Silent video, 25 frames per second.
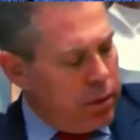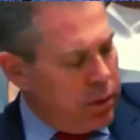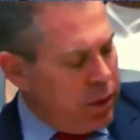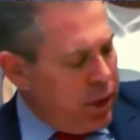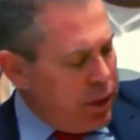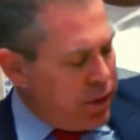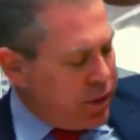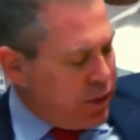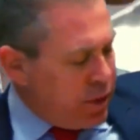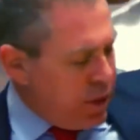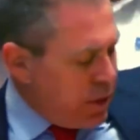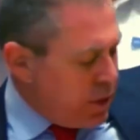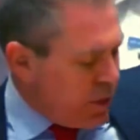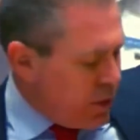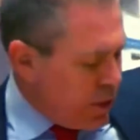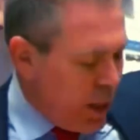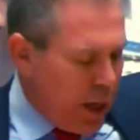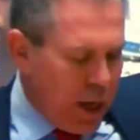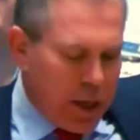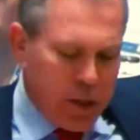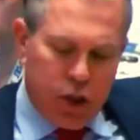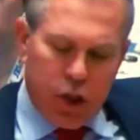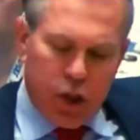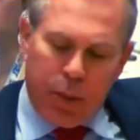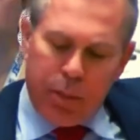This is
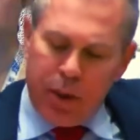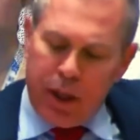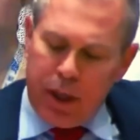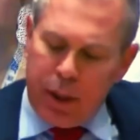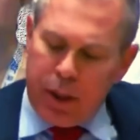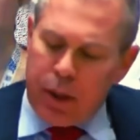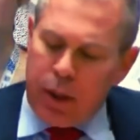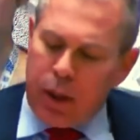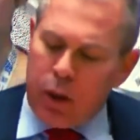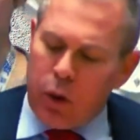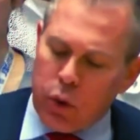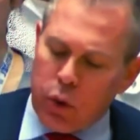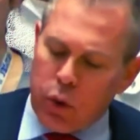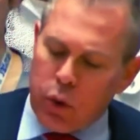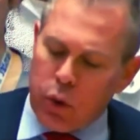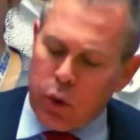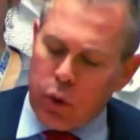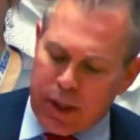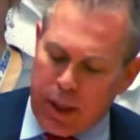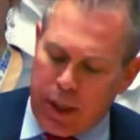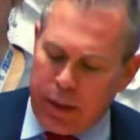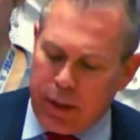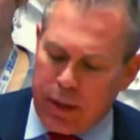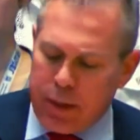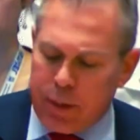Hajj Amin al
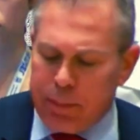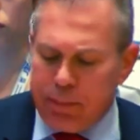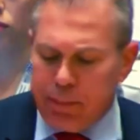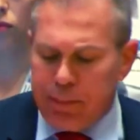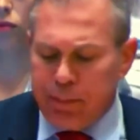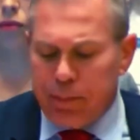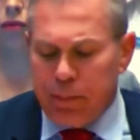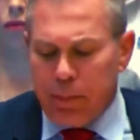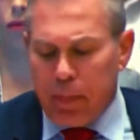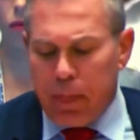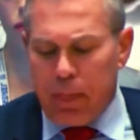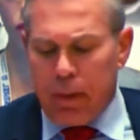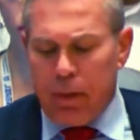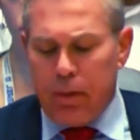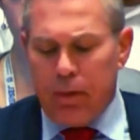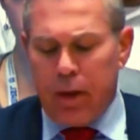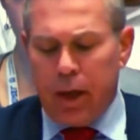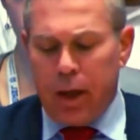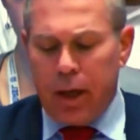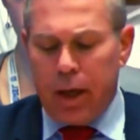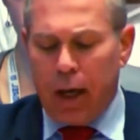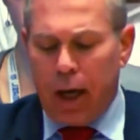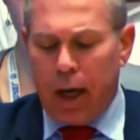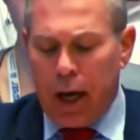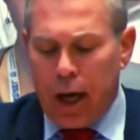Husseini,
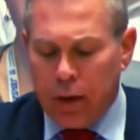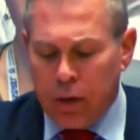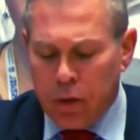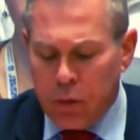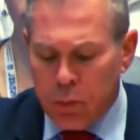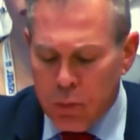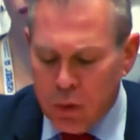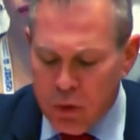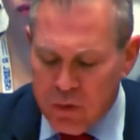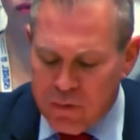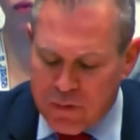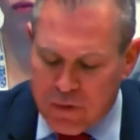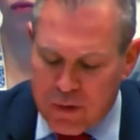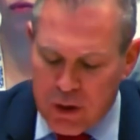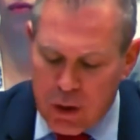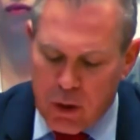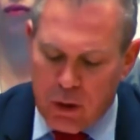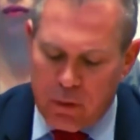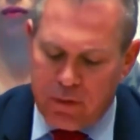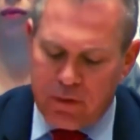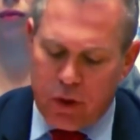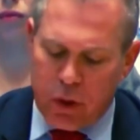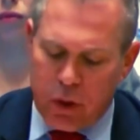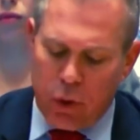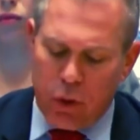the Grand Mufti
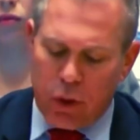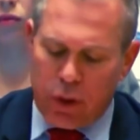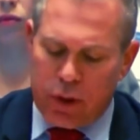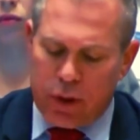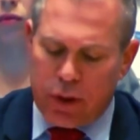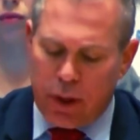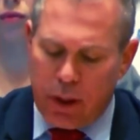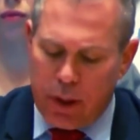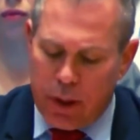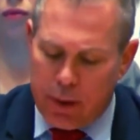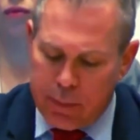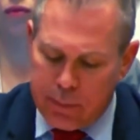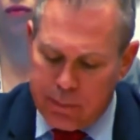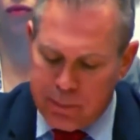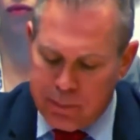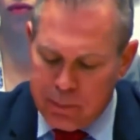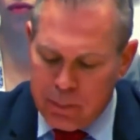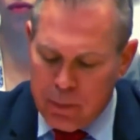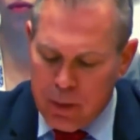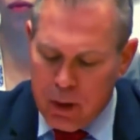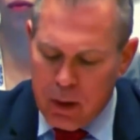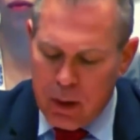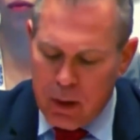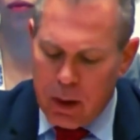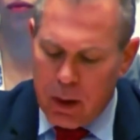of Jerusalem
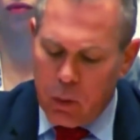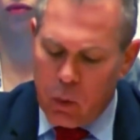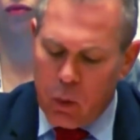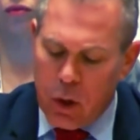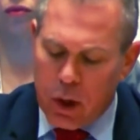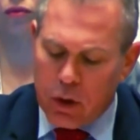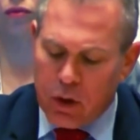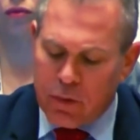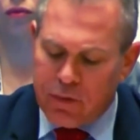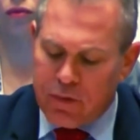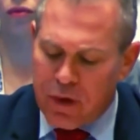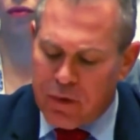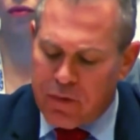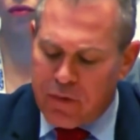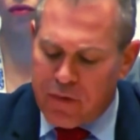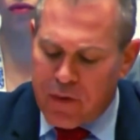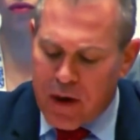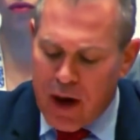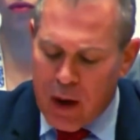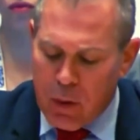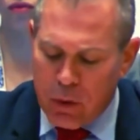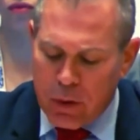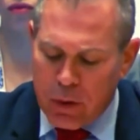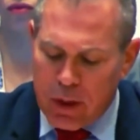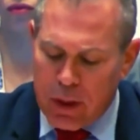and one of the
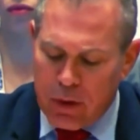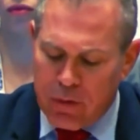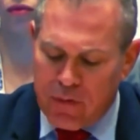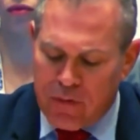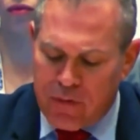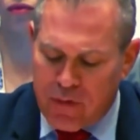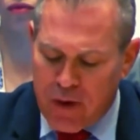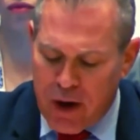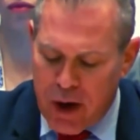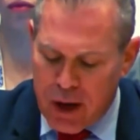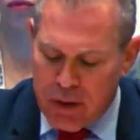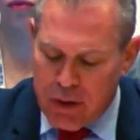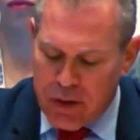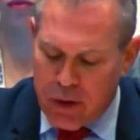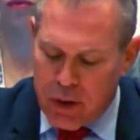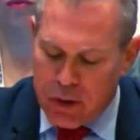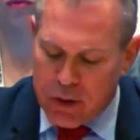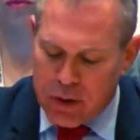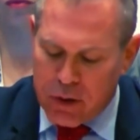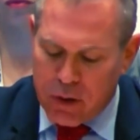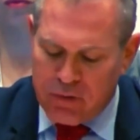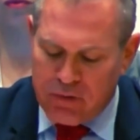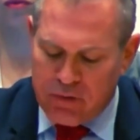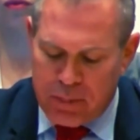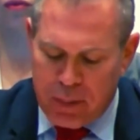founding
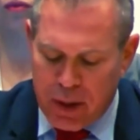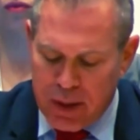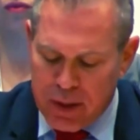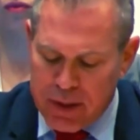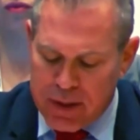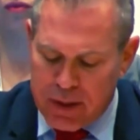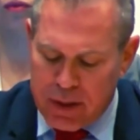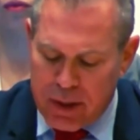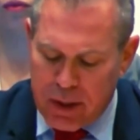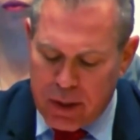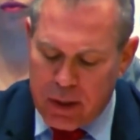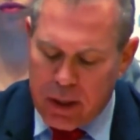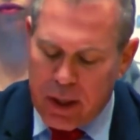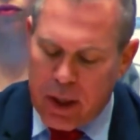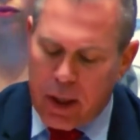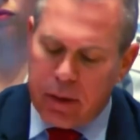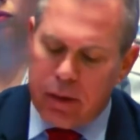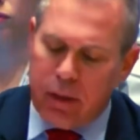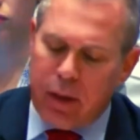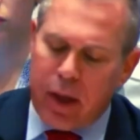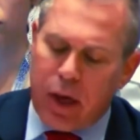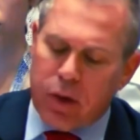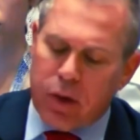fathers of Palestinian